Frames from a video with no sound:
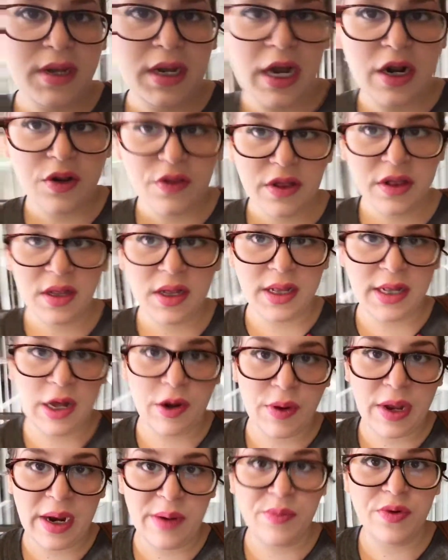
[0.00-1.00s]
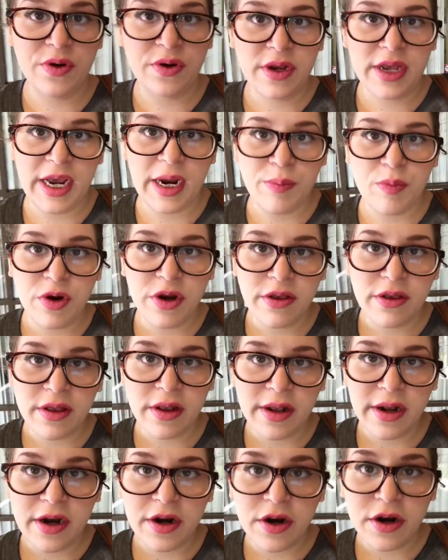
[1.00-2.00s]
I don't think they allow cameras
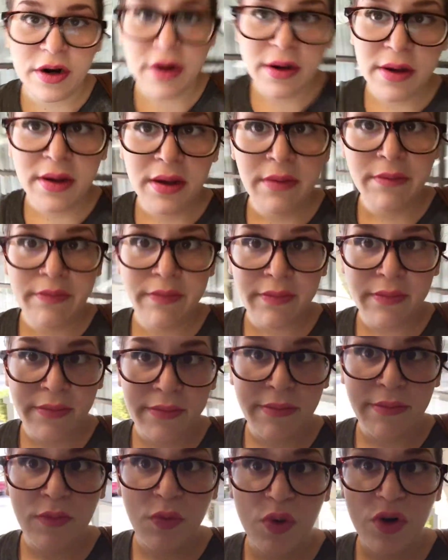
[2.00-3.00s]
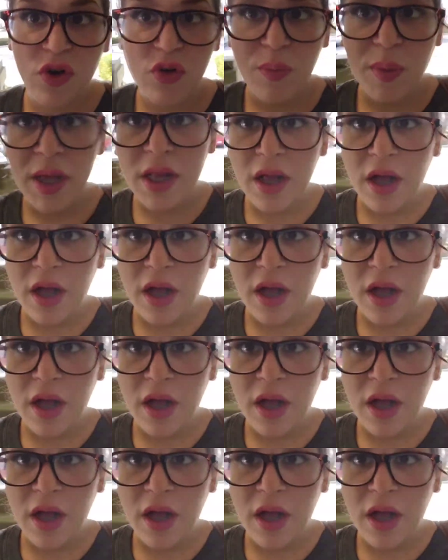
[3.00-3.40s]
in here. Wish me